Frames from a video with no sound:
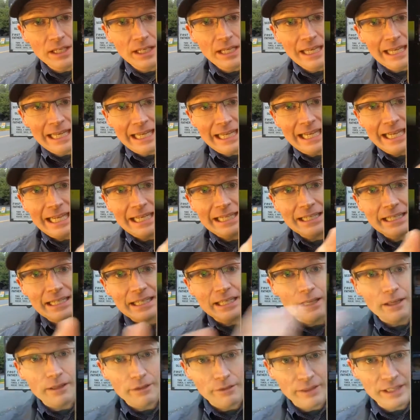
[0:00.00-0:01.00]
in
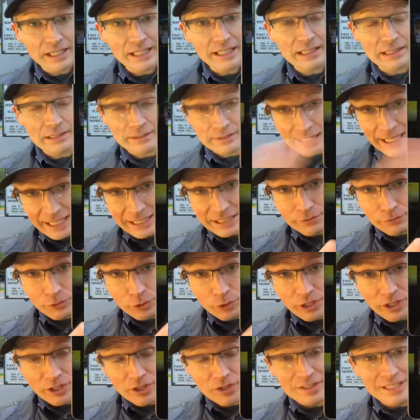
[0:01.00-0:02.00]
the next few
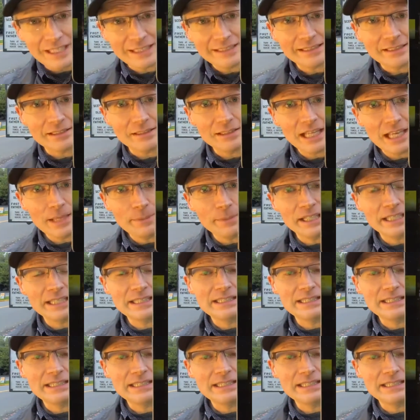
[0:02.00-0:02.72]
years as the climate